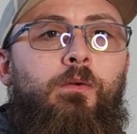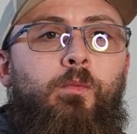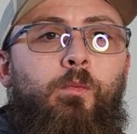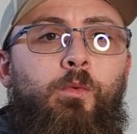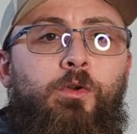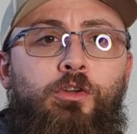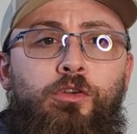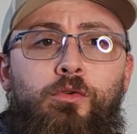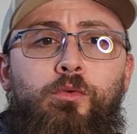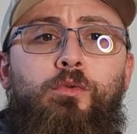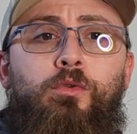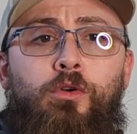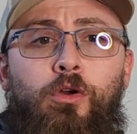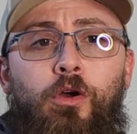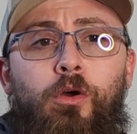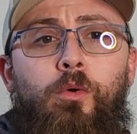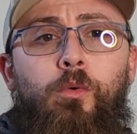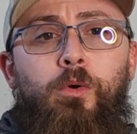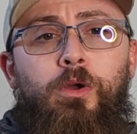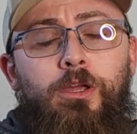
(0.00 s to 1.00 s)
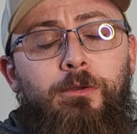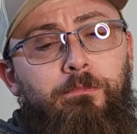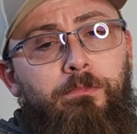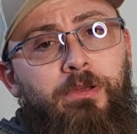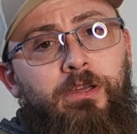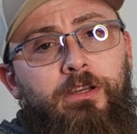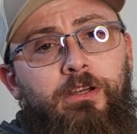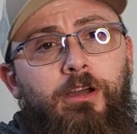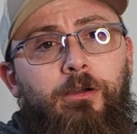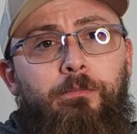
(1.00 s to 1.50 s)
When you go and
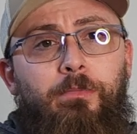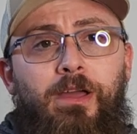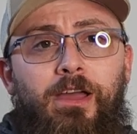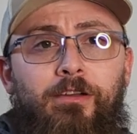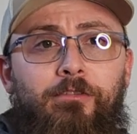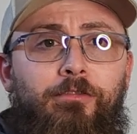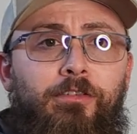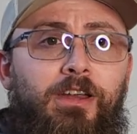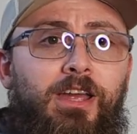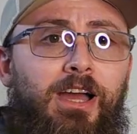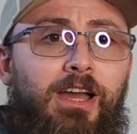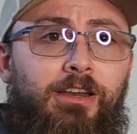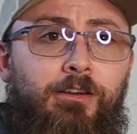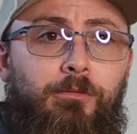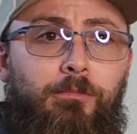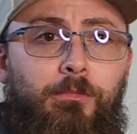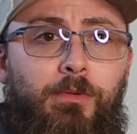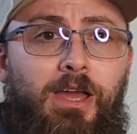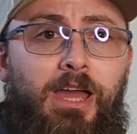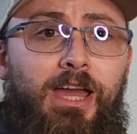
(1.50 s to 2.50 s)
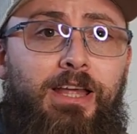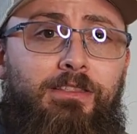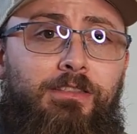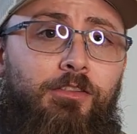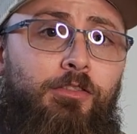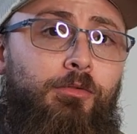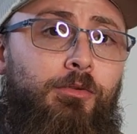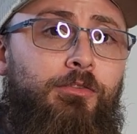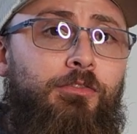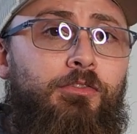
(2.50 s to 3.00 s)
pick up every item at the
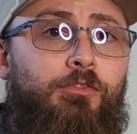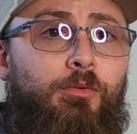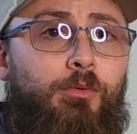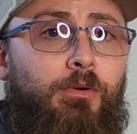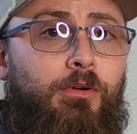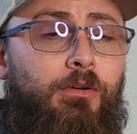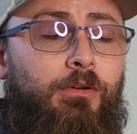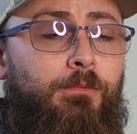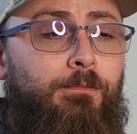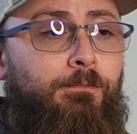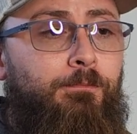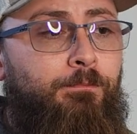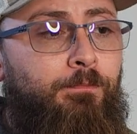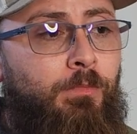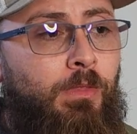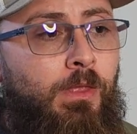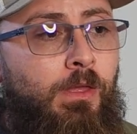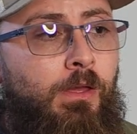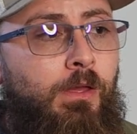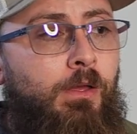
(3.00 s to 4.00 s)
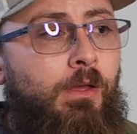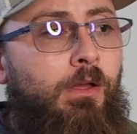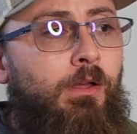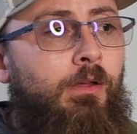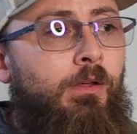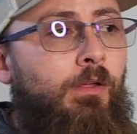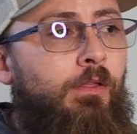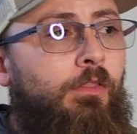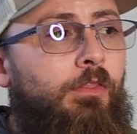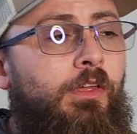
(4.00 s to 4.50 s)
thrift store,
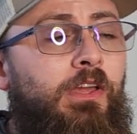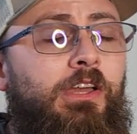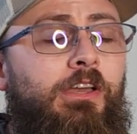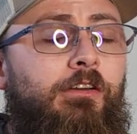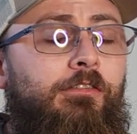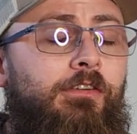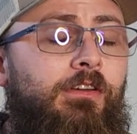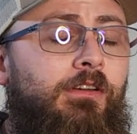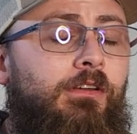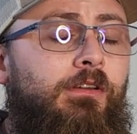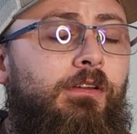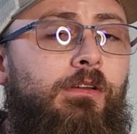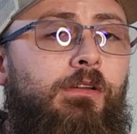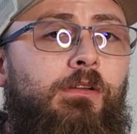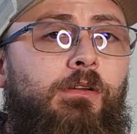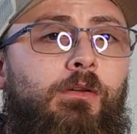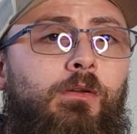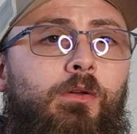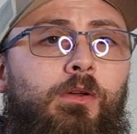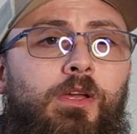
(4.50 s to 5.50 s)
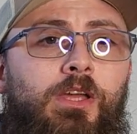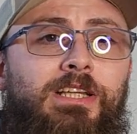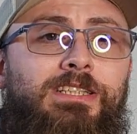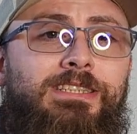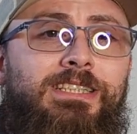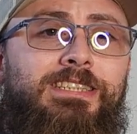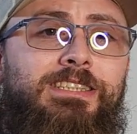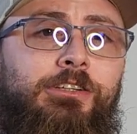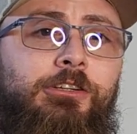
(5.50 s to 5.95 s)
think of it, is this